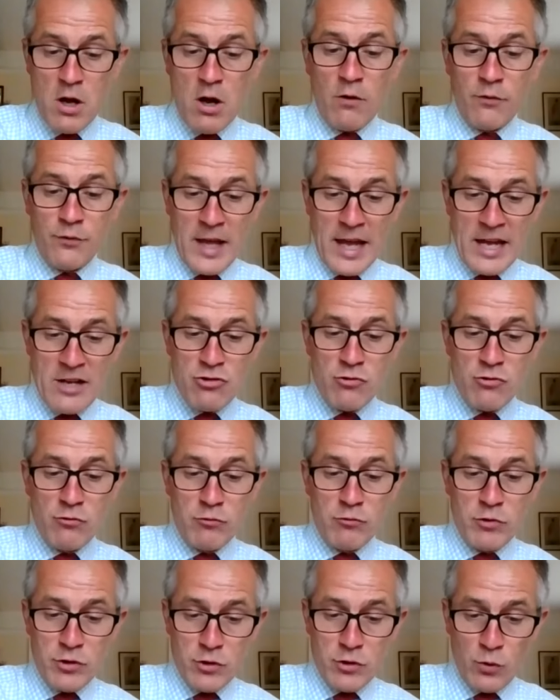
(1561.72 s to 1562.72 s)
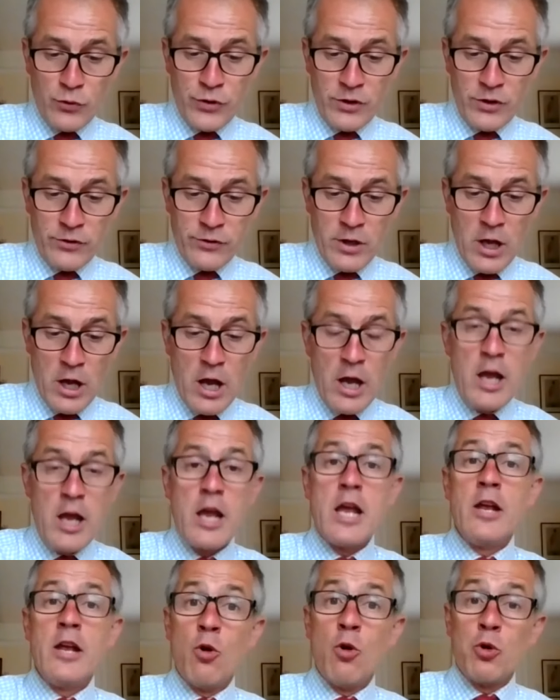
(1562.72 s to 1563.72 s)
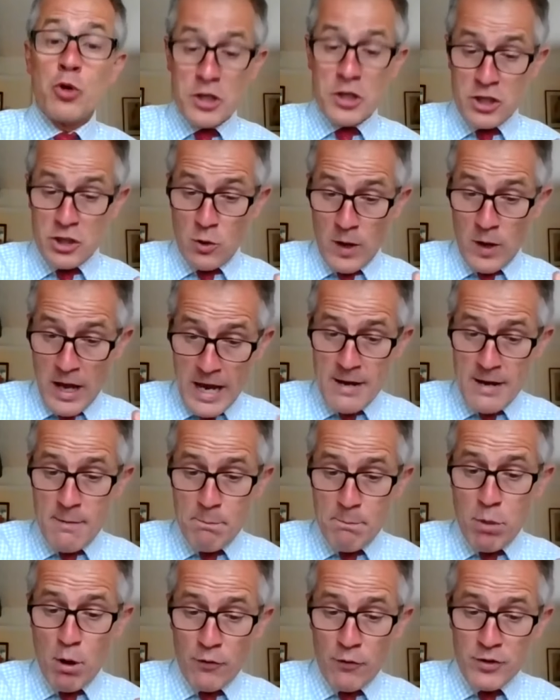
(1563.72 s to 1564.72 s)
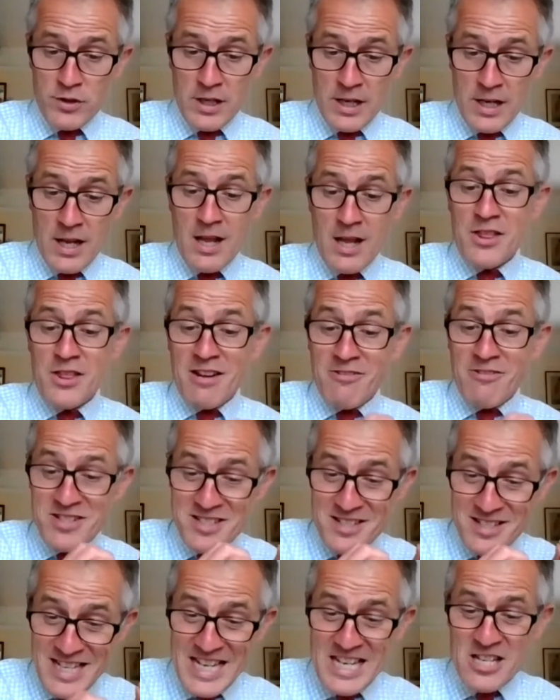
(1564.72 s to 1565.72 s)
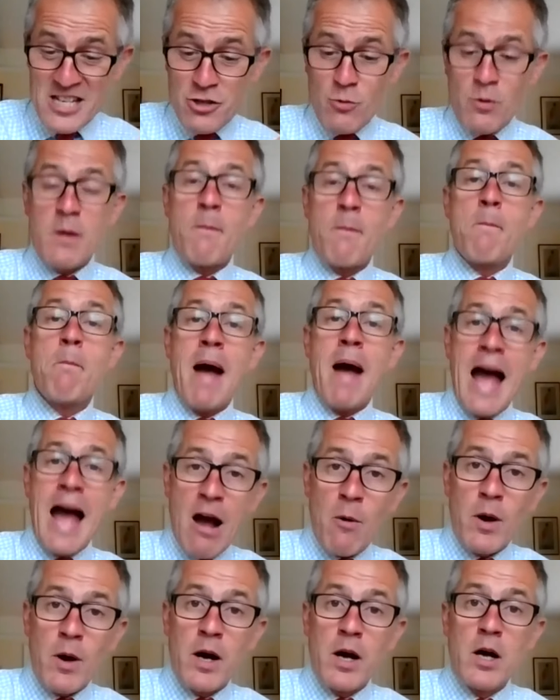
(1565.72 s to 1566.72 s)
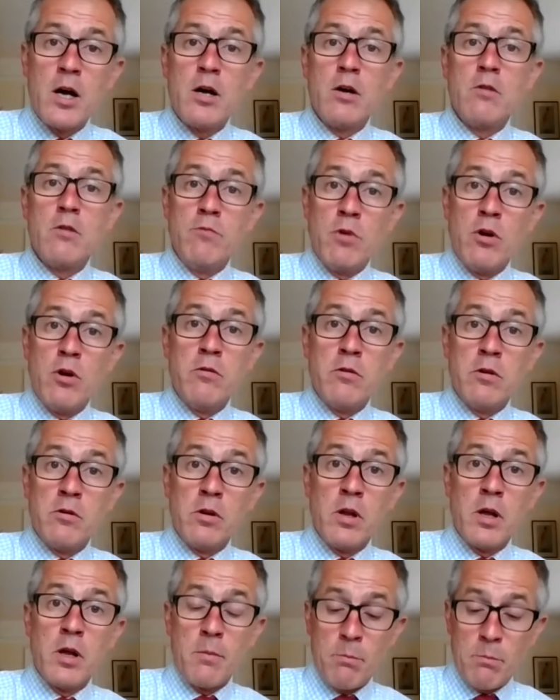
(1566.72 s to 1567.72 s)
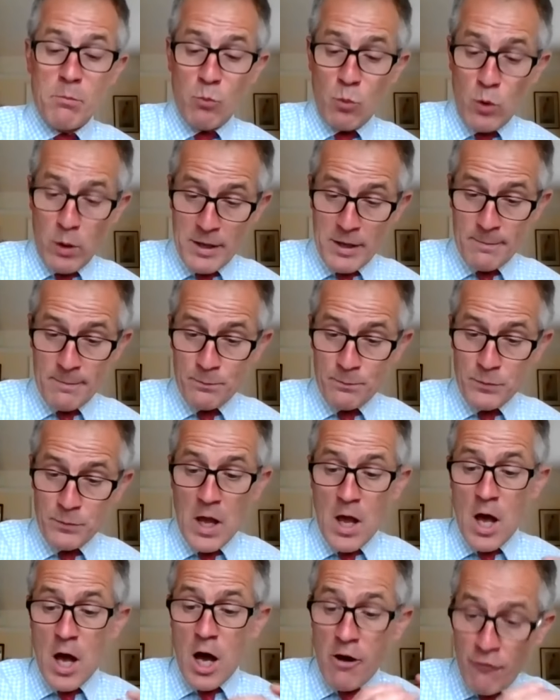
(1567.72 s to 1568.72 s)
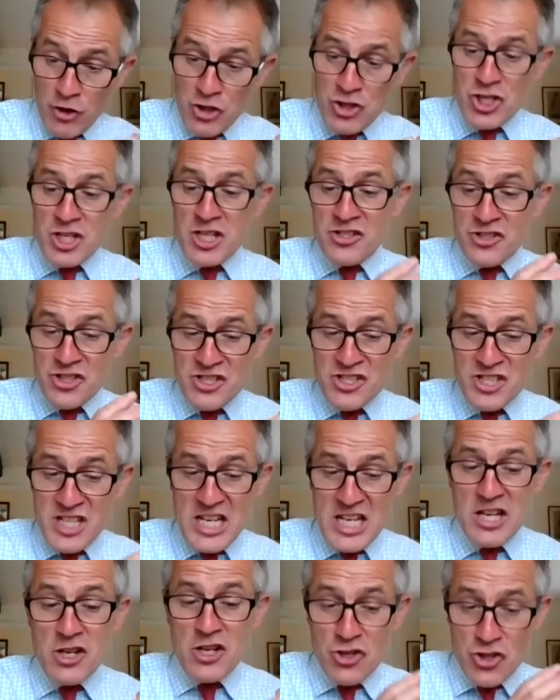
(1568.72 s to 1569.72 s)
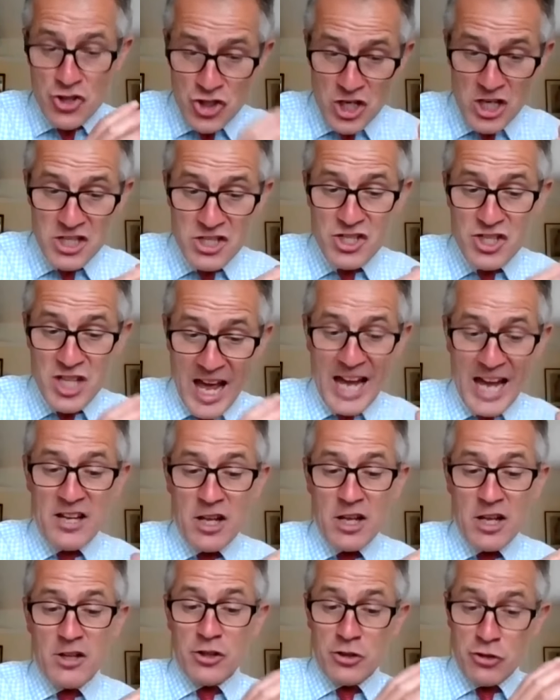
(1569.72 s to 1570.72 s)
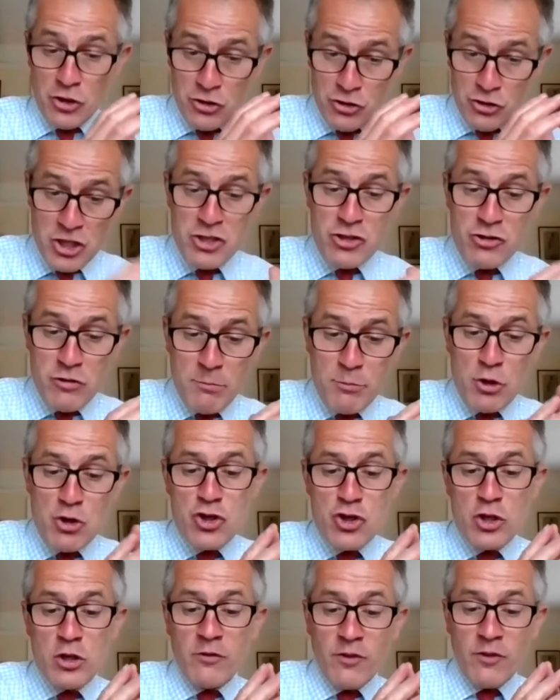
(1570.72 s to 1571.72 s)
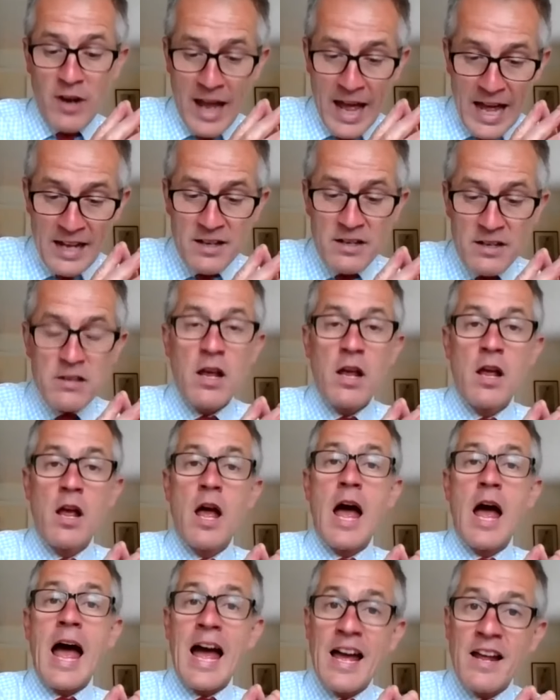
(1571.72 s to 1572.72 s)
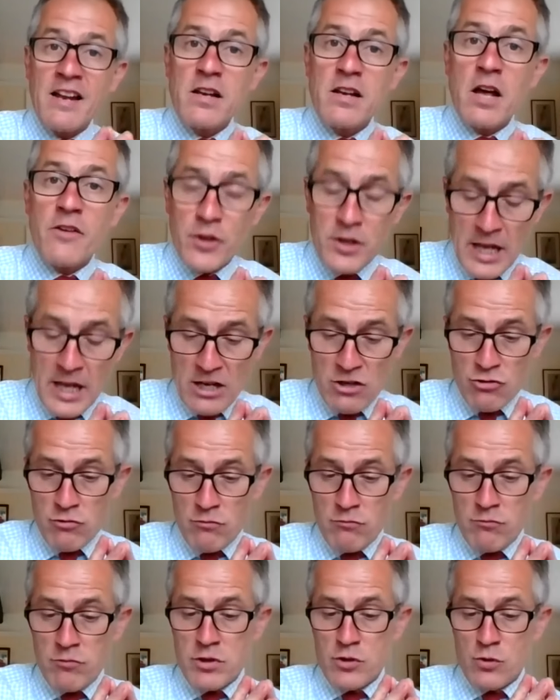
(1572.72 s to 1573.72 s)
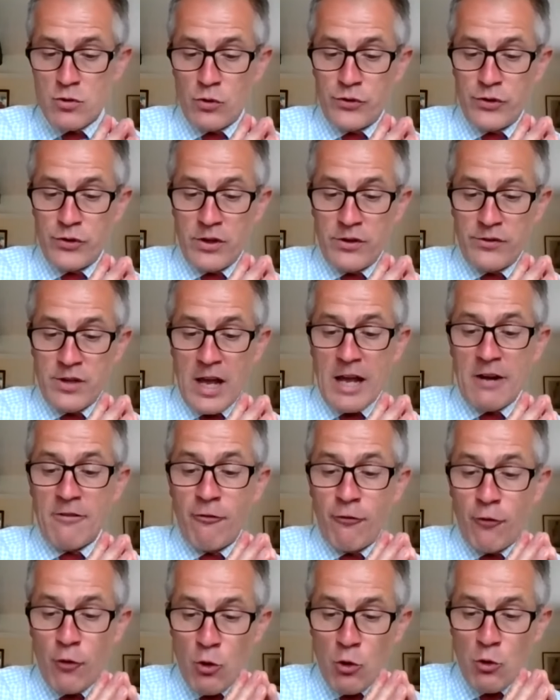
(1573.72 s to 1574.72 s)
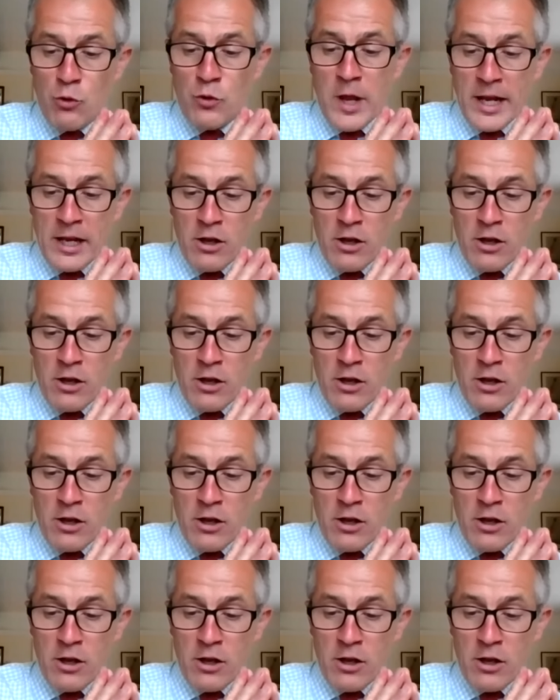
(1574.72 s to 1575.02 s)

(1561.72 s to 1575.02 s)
of natural resources. In order to end poverty, there is need to empower rural women. Her vision is to see just that the distribution of land and other natural resources and full